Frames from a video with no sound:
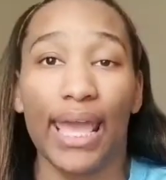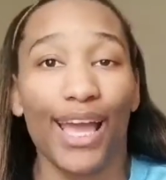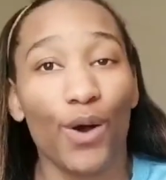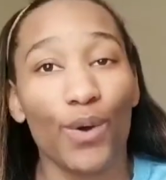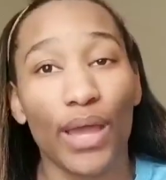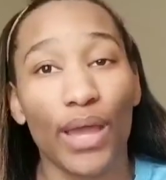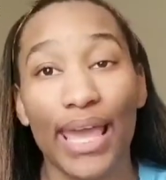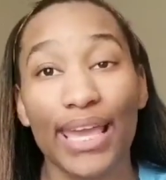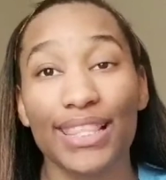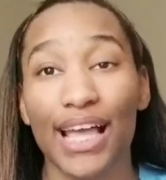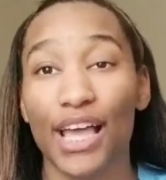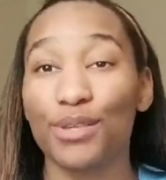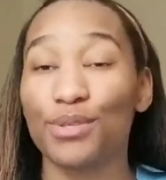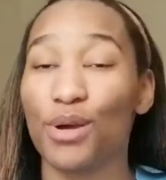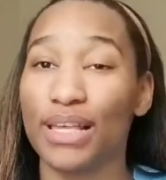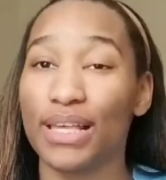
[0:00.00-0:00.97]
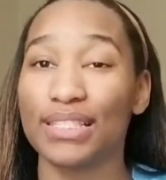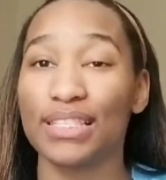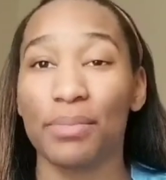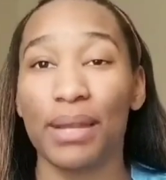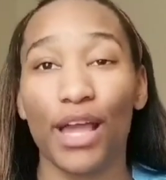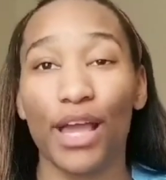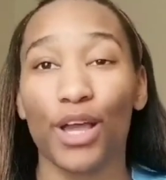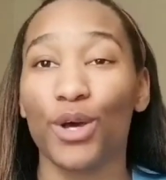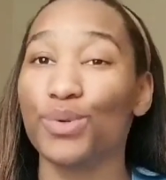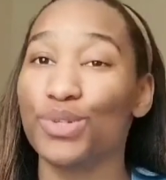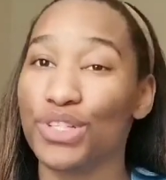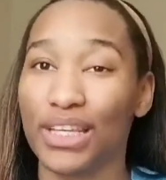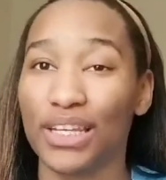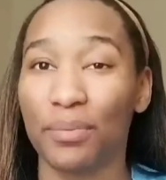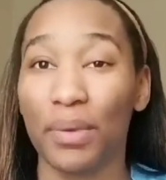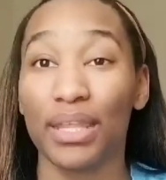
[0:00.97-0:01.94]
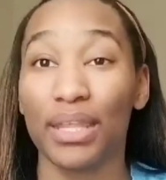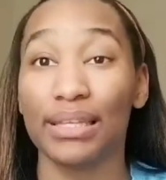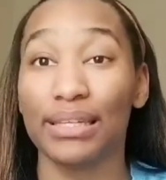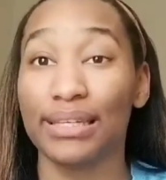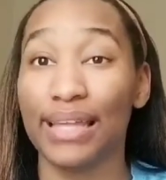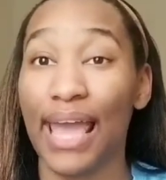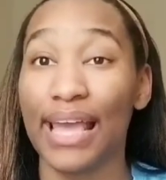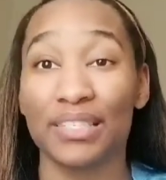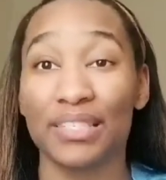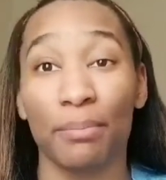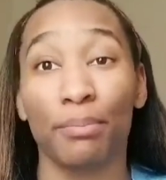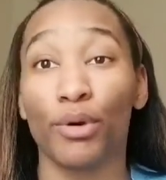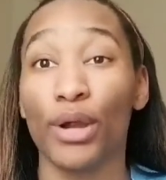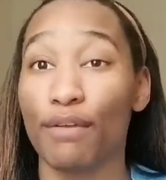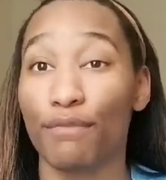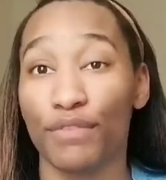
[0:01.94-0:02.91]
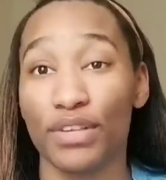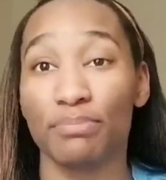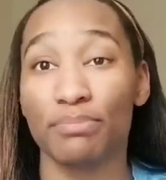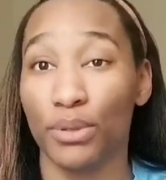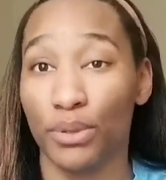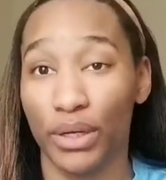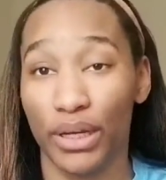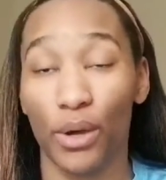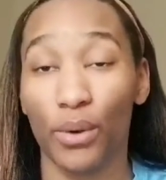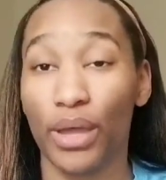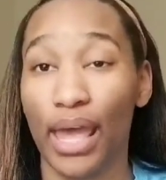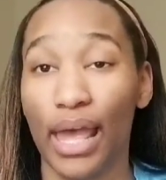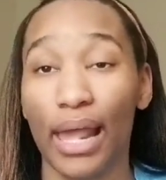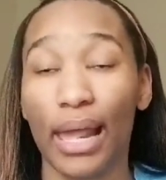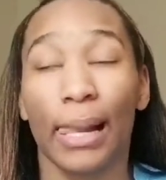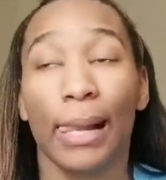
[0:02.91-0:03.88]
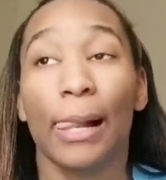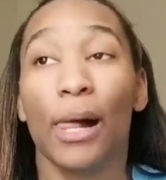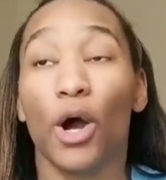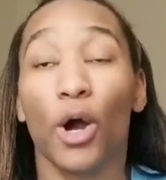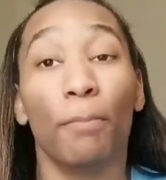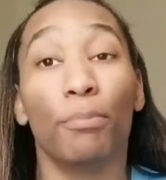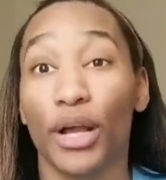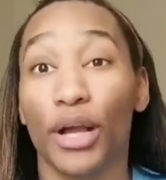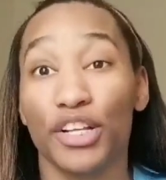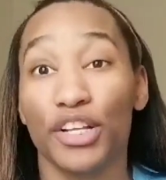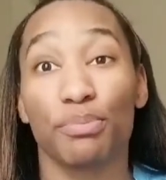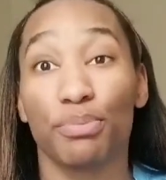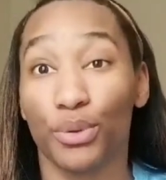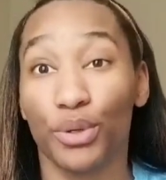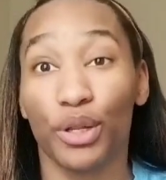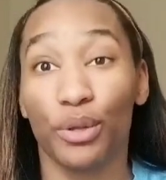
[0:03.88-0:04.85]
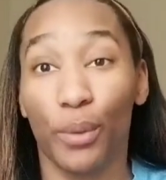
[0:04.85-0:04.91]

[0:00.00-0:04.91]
Okay, he thought he was gonna get some of that coochie in the middle of the day, some breakfast booty. Okay, or brunch booty,